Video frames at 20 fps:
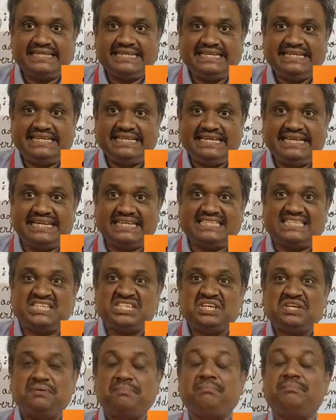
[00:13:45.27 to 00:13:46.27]

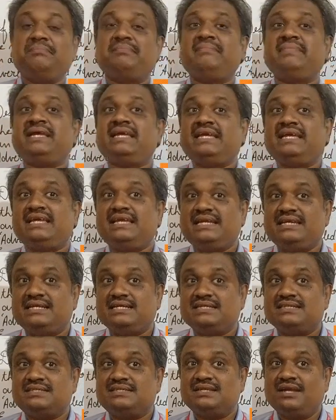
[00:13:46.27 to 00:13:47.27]
eat
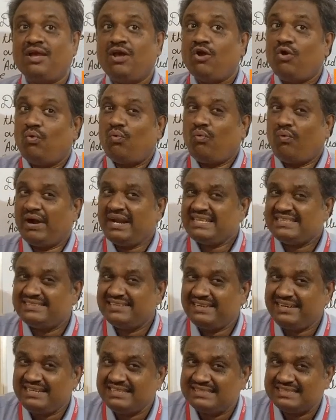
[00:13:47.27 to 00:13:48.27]
meat. What is
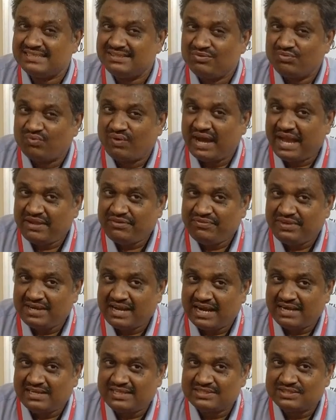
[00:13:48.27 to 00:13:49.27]
the reason why
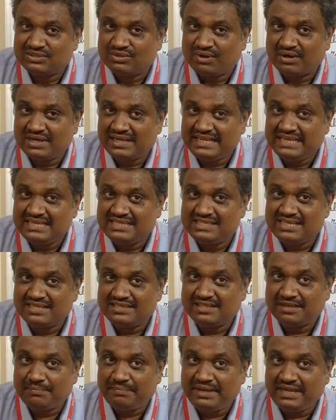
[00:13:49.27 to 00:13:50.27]
Virat is not
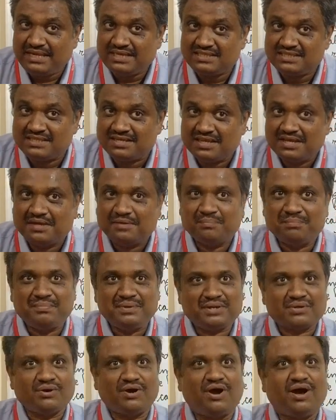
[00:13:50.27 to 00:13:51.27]
eating the meat?
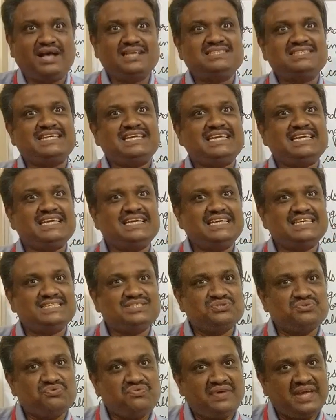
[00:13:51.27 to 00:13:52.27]
Because he
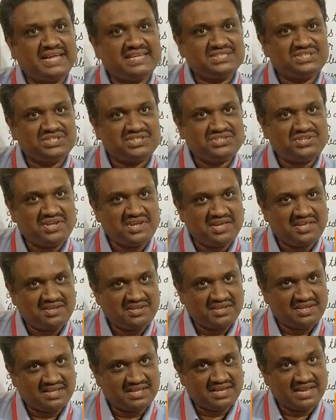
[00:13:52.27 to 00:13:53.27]
is
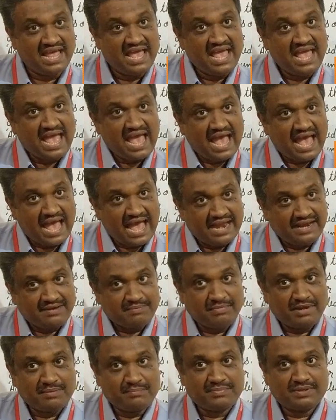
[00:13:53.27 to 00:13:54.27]
vegetarian. And
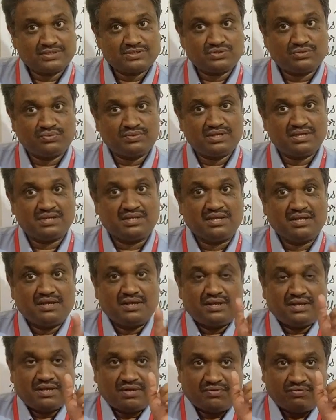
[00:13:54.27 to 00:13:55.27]
remember, student,
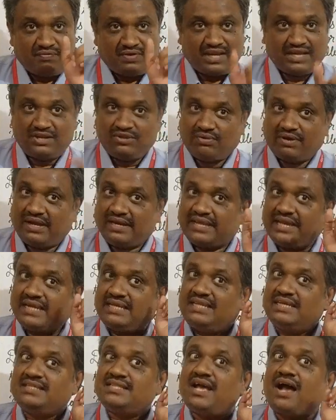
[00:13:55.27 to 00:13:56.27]
when you are
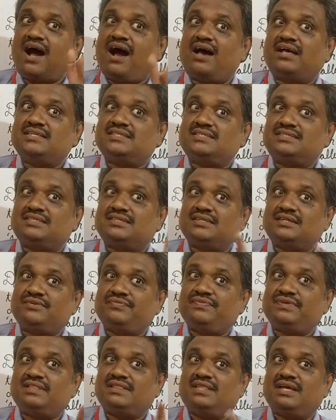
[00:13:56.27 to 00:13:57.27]
getting the answer
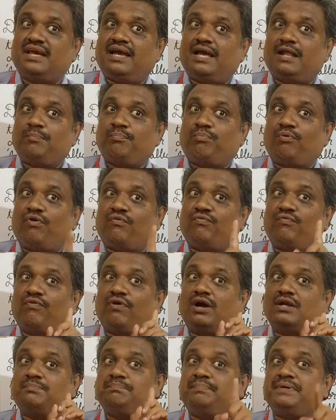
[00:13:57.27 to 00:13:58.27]
with the help of
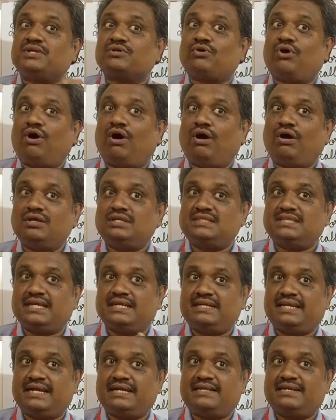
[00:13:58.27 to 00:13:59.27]
what? Because
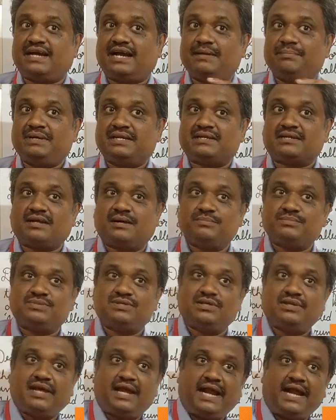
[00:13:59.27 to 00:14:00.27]
at that time it comes
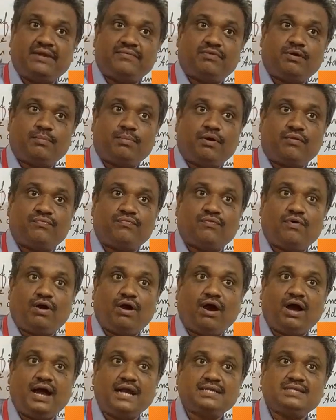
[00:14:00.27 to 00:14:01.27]
in adverb of
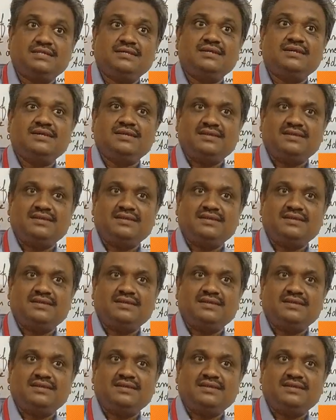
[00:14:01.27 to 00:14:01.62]
what?